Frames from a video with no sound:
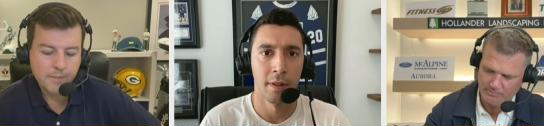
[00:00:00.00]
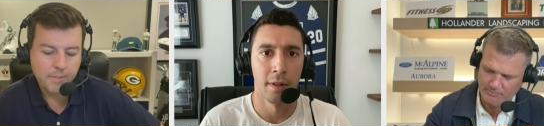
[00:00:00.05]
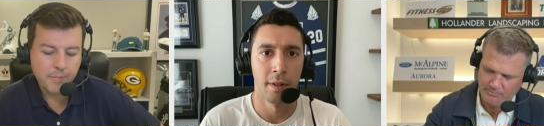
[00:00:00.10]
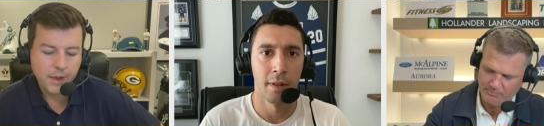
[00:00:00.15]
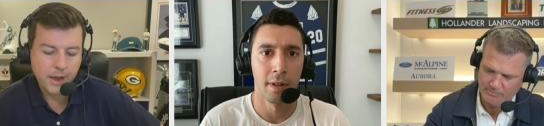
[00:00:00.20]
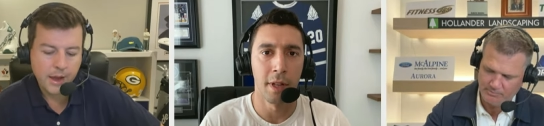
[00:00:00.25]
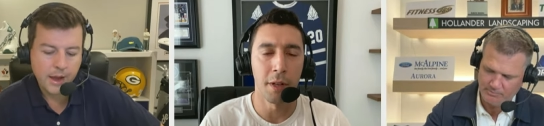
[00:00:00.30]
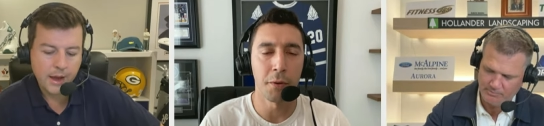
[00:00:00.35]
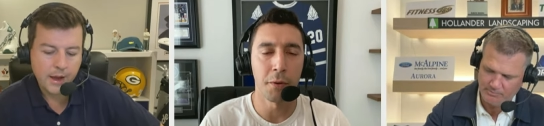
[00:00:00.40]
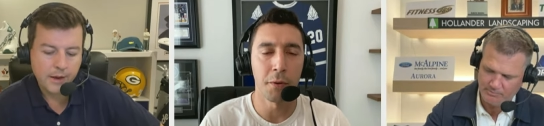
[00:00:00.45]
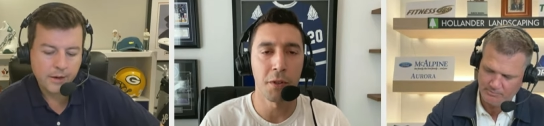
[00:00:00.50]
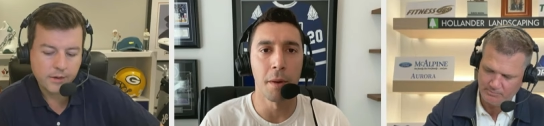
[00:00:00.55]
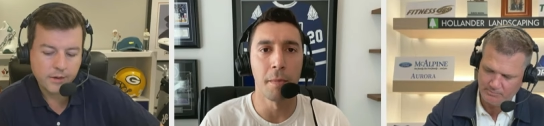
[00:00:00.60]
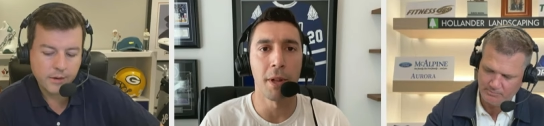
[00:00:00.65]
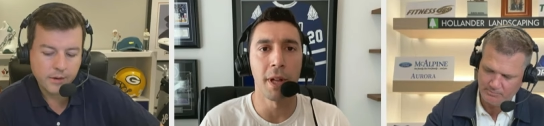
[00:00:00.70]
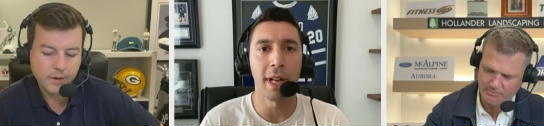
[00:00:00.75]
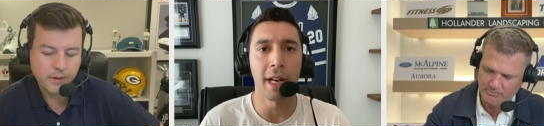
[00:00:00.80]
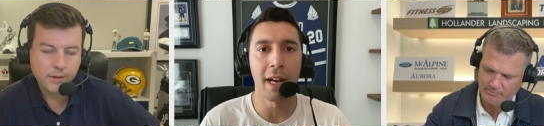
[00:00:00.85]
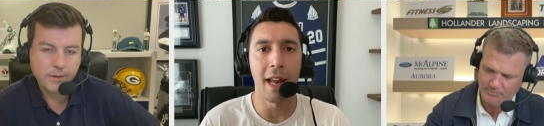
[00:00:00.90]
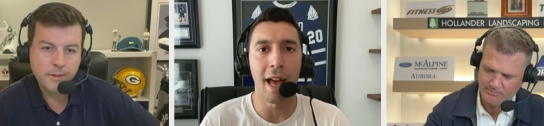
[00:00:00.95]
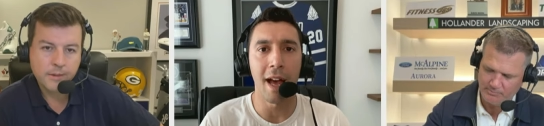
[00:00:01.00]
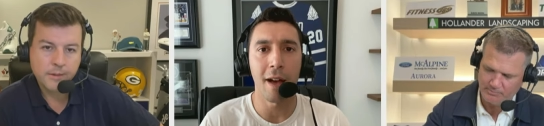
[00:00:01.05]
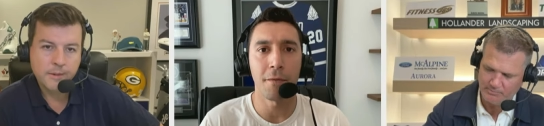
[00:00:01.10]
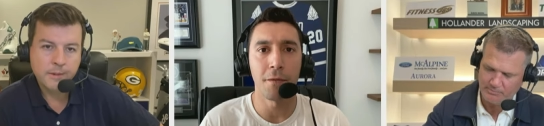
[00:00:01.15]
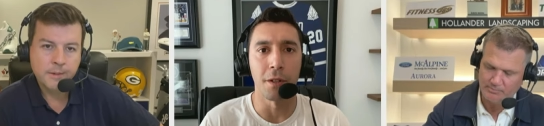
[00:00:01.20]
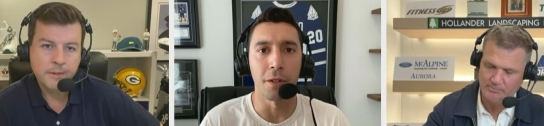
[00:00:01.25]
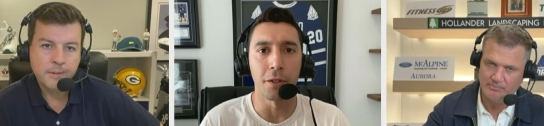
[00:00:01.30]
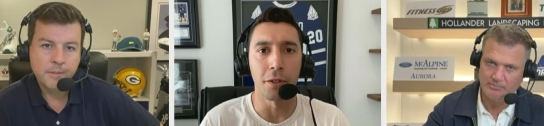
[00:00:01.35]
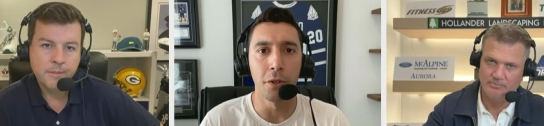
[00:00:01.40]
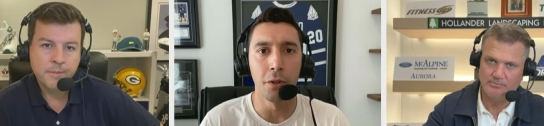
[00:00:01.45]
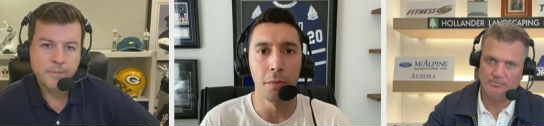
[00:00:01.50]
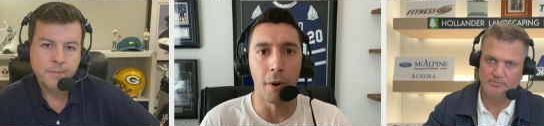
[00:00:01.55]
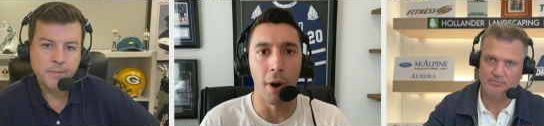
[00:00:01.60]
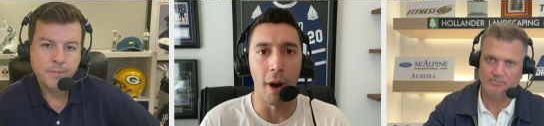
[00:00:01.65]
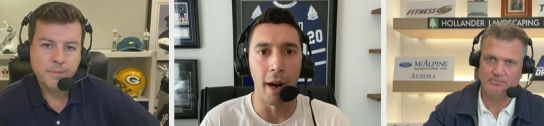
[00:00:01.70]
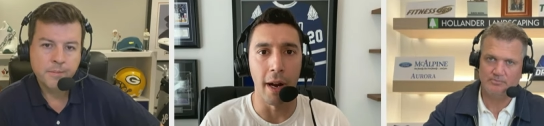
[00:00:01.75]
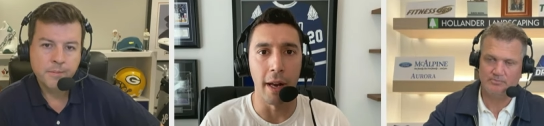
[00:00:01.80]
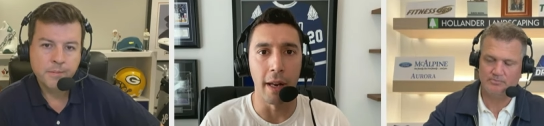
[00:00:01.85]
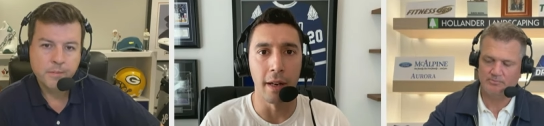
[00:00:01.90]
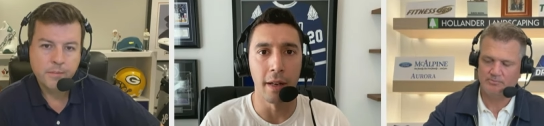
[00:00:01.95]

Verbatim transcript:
Speaker 1: And he was complaining after too, Brian.